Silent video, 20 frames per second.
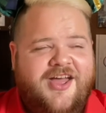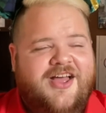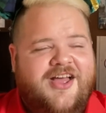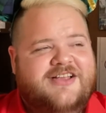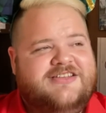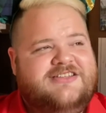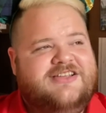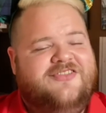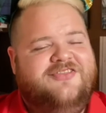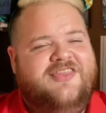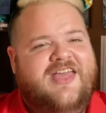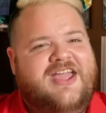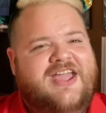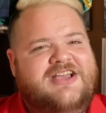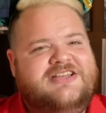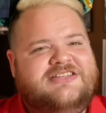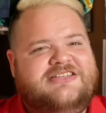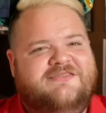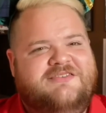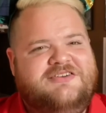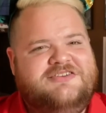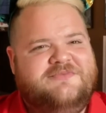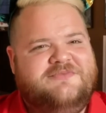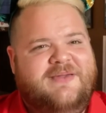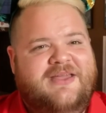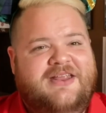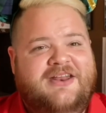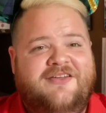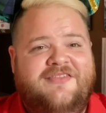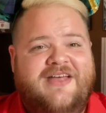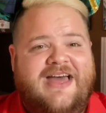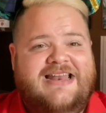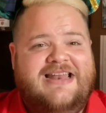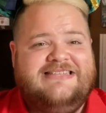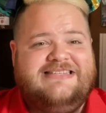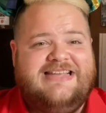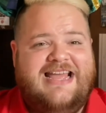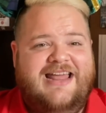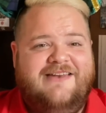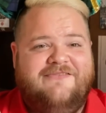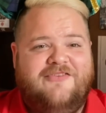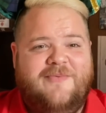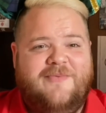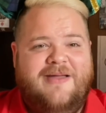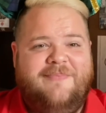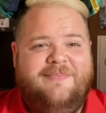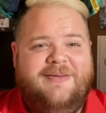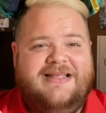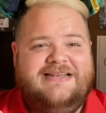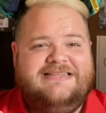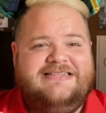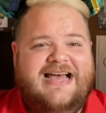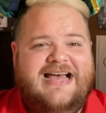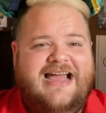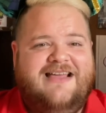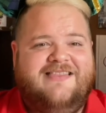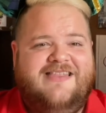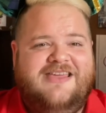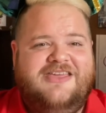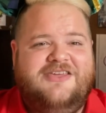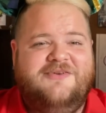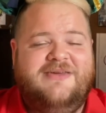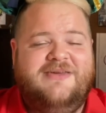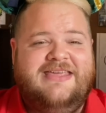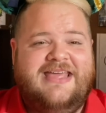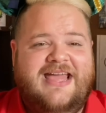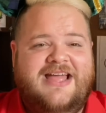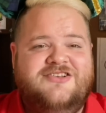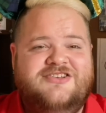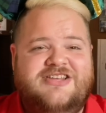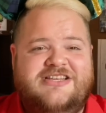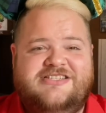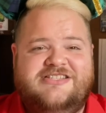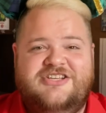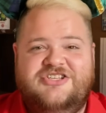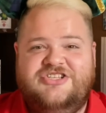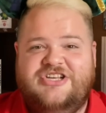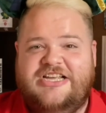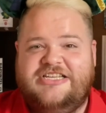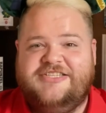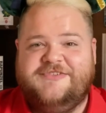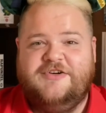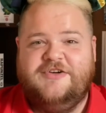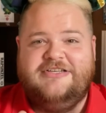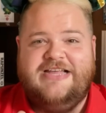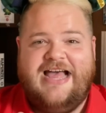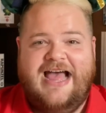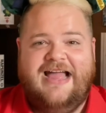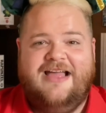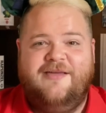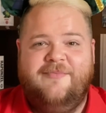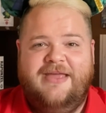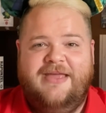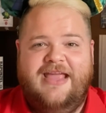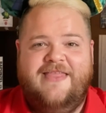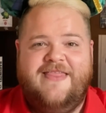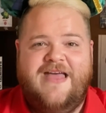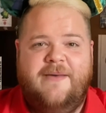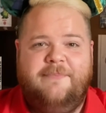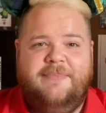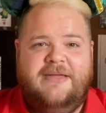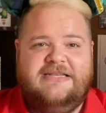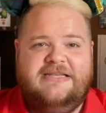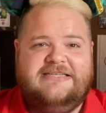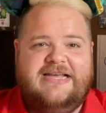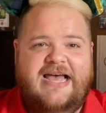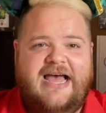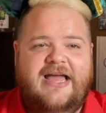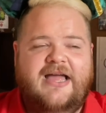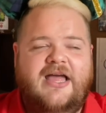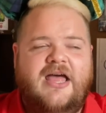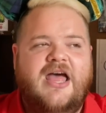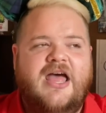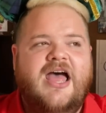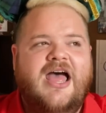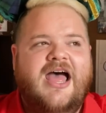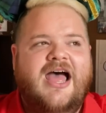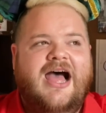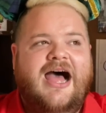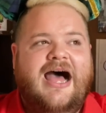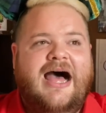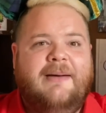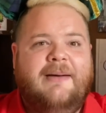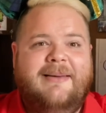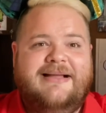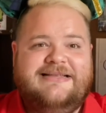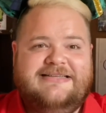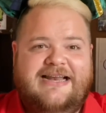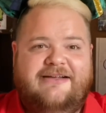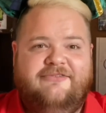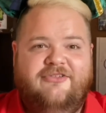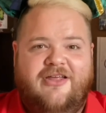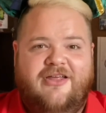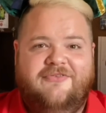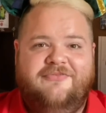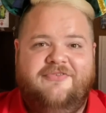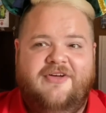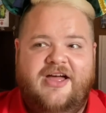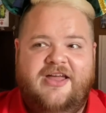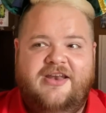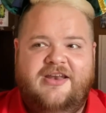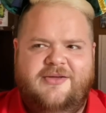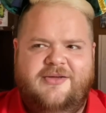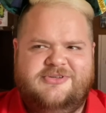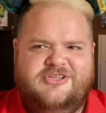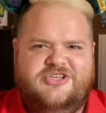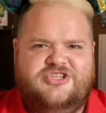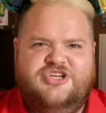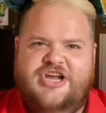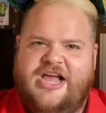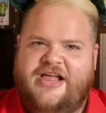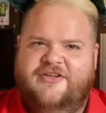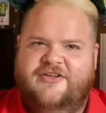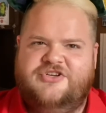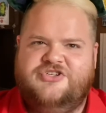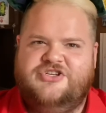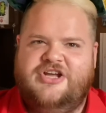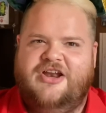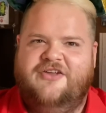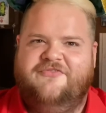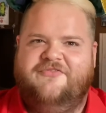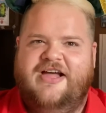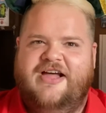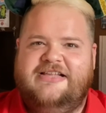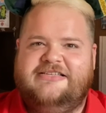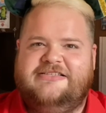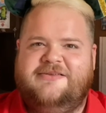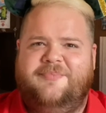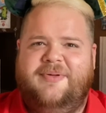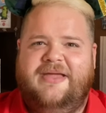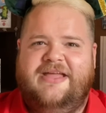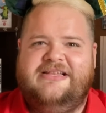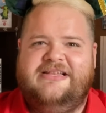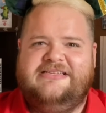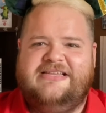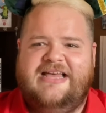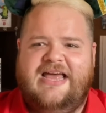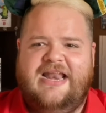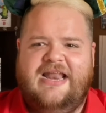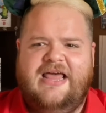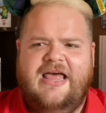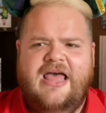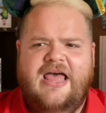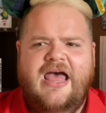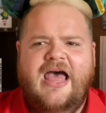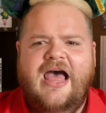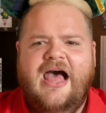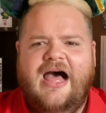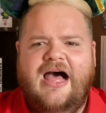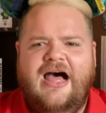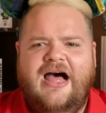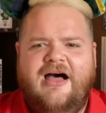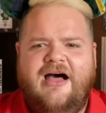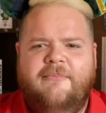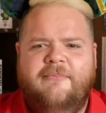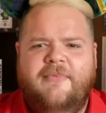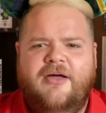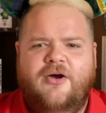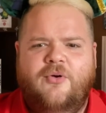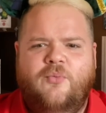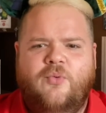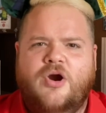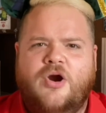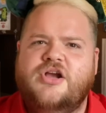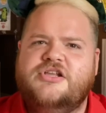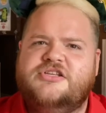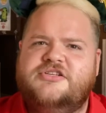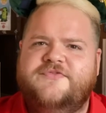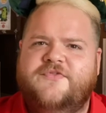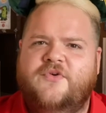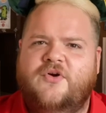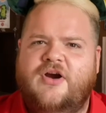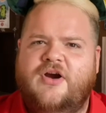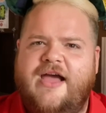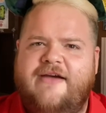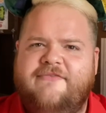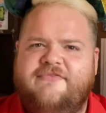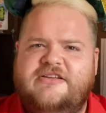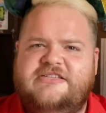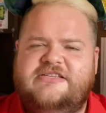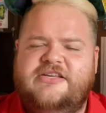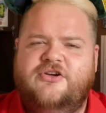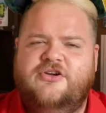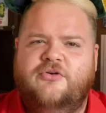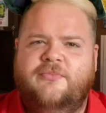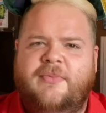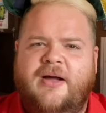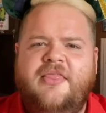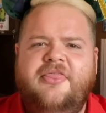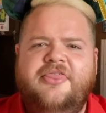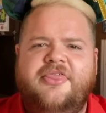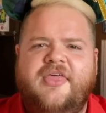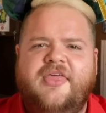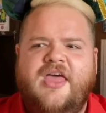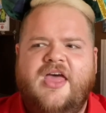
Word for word: So thank you so much for being here. That is it for my pin tag. Thank you again, Disney Jess, for tagging me in that pin tag. Um, I did have a lot of fun. It was a challenge trying to find some pins that um, worked for every single month.